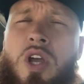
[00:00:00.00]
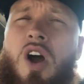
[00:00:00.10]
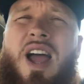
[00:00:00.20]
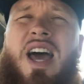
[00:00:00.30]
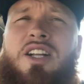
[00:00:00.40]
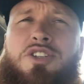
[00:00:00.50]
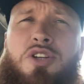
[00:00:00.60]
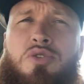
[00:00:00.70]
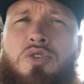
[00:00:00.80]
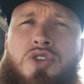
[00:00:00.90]
We are headed
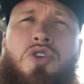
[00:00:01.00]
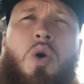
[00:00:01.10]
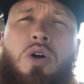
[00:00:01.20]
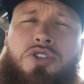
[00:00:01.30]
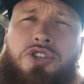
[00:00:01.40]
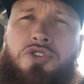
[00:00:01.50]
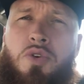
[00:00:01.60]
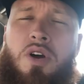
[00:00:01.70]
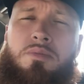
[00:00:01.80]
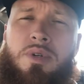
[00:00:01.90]
to
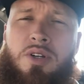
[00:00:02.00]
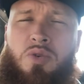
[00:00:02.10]
Nordstrom